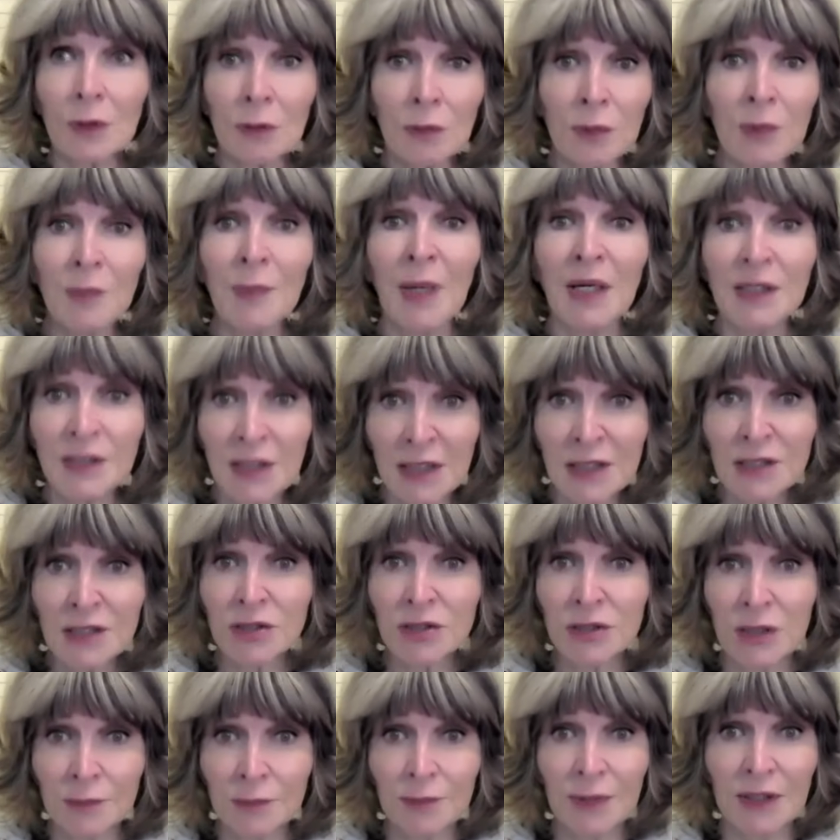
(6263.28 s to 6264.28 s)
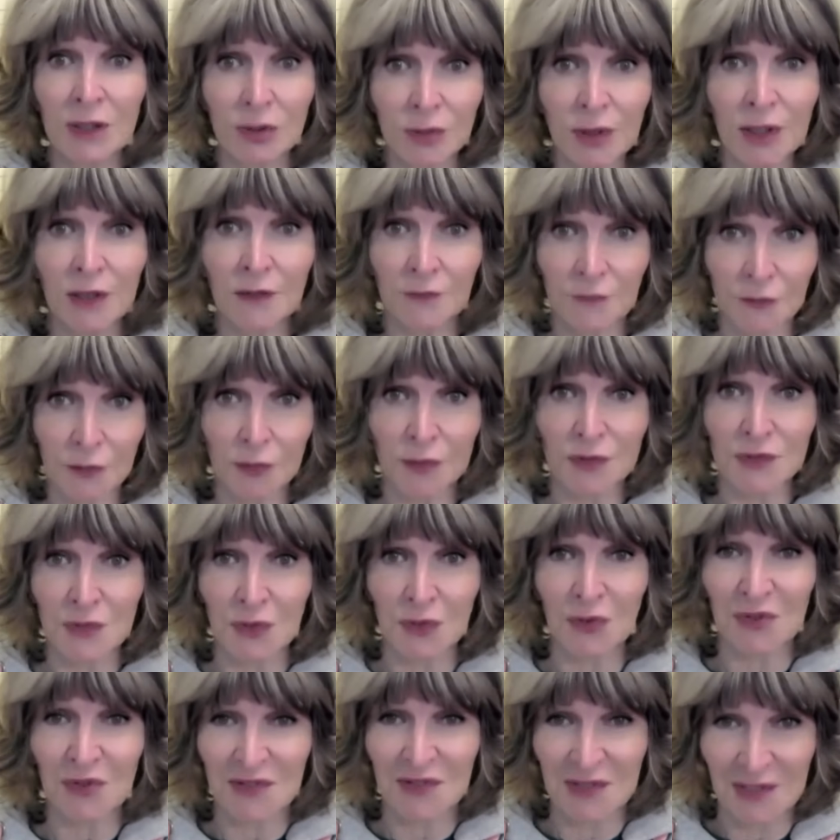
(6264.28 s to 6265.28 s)
We might actually be looking for
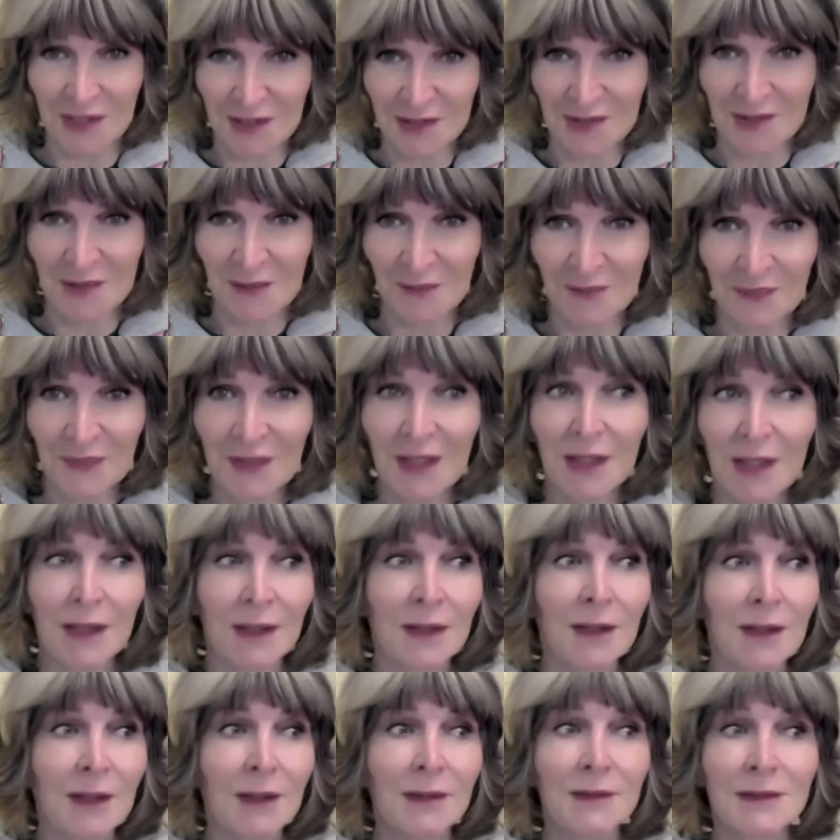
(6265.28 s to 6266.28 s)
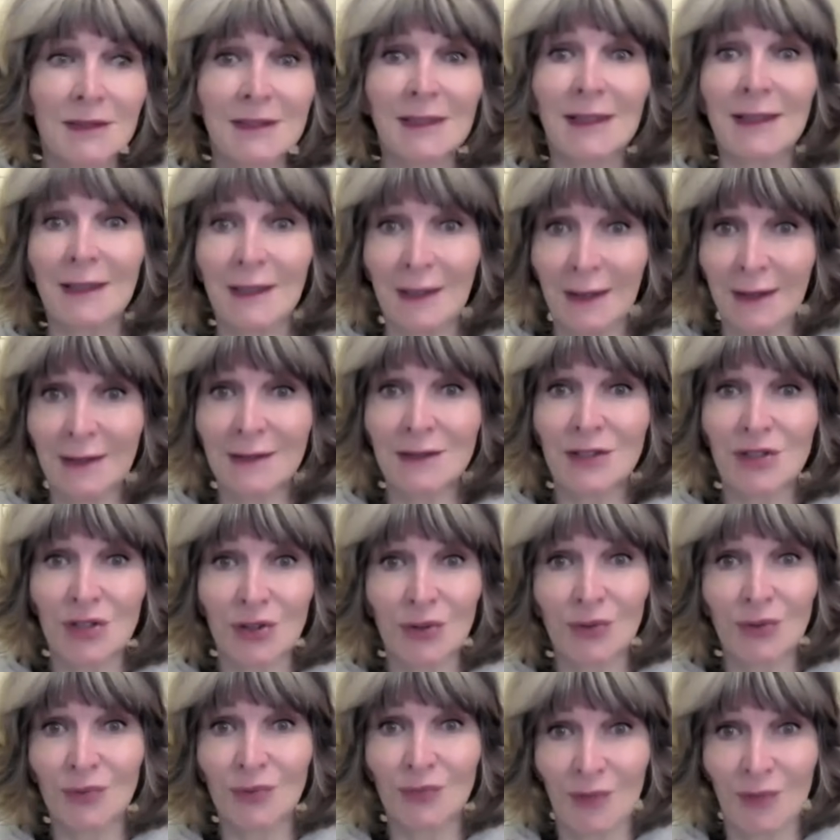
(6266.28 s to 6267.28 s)
resources, digging
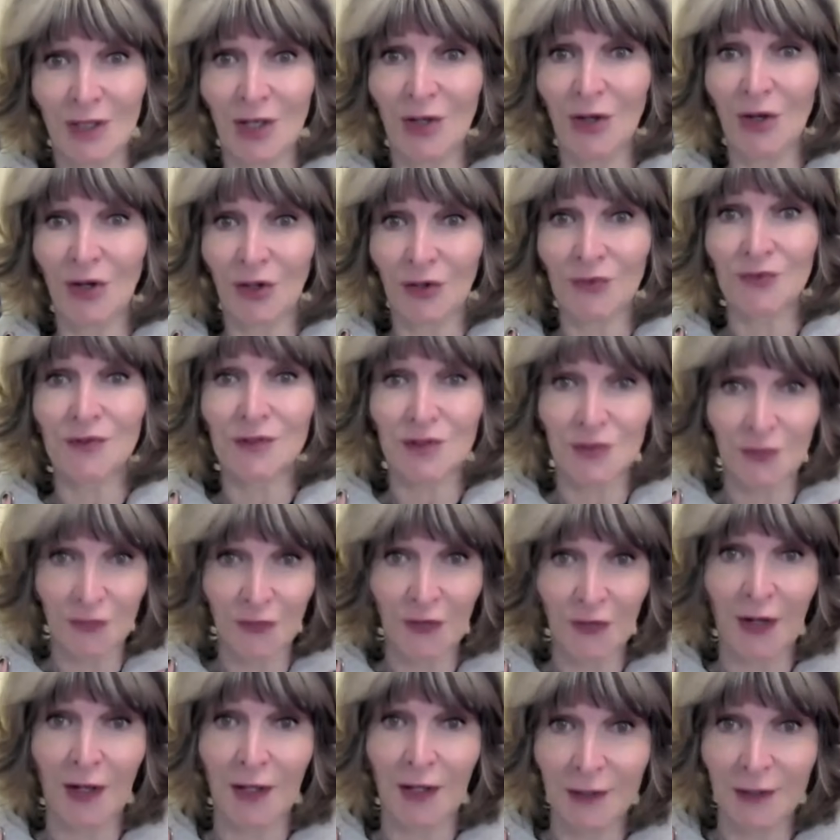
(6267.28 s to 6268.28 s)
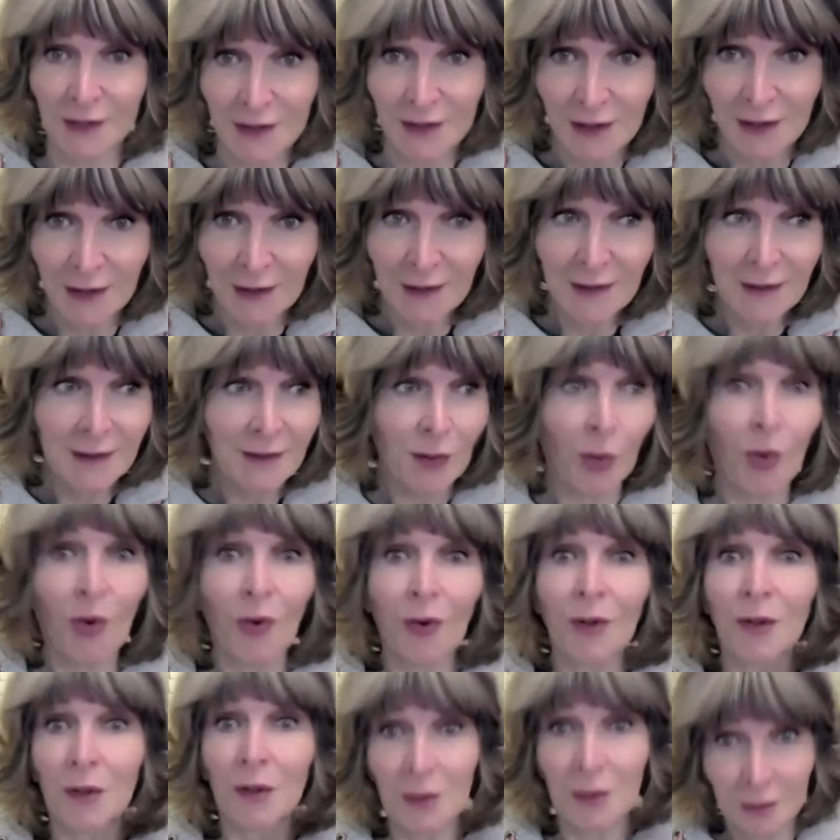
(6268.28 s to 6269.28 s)
into the earth to find
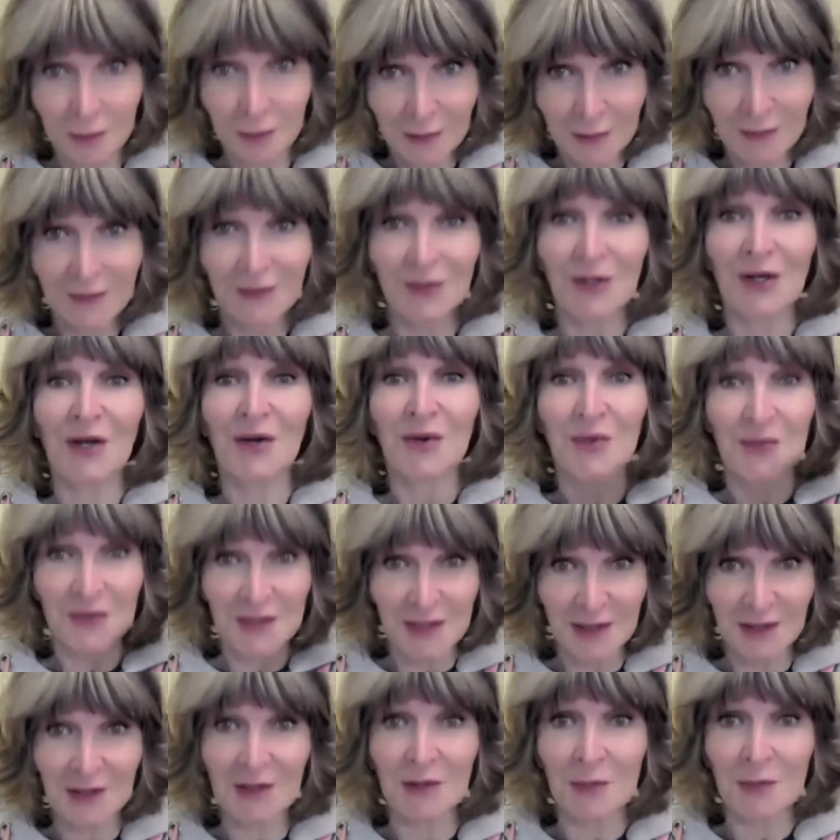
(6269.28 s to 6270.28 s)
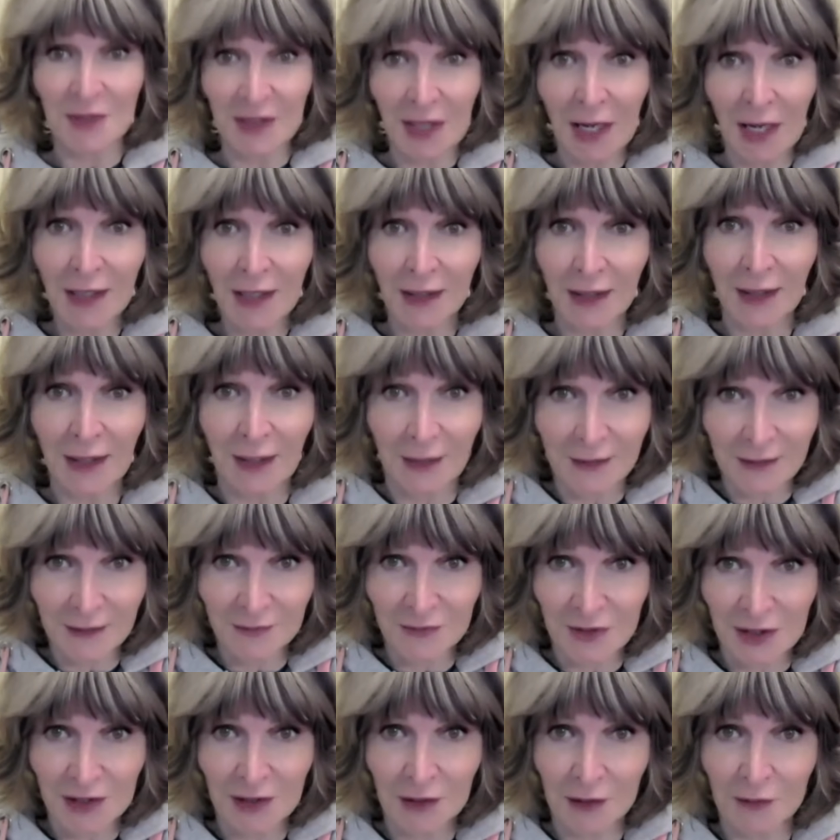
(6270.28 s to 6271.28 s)
oil, you know, it can be that kind
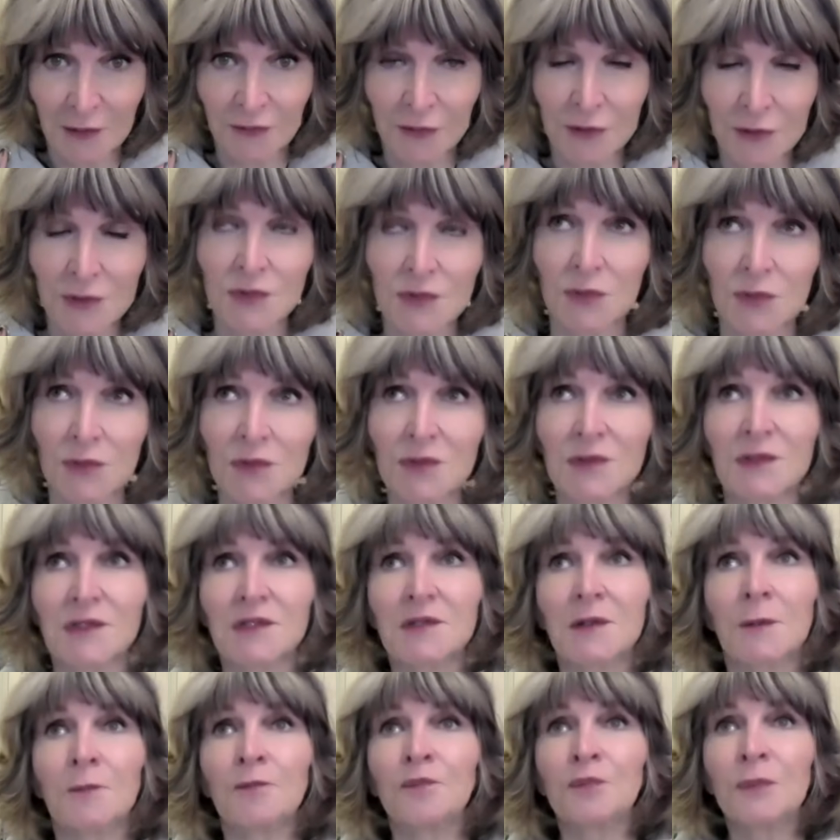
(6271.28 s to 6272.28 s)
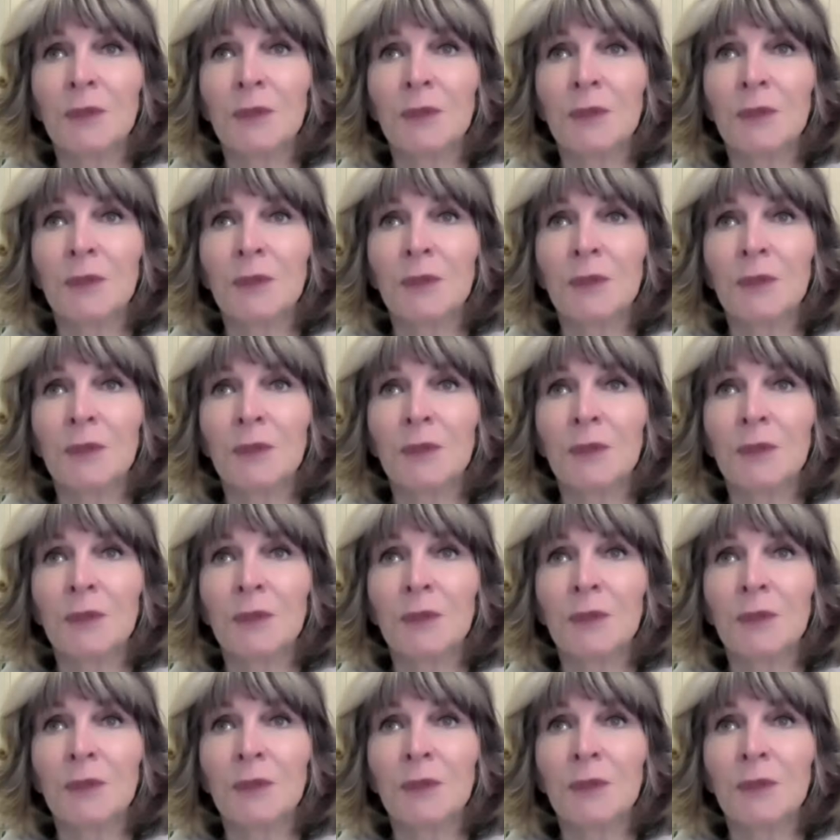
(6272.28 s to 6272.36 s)
of digging for resources.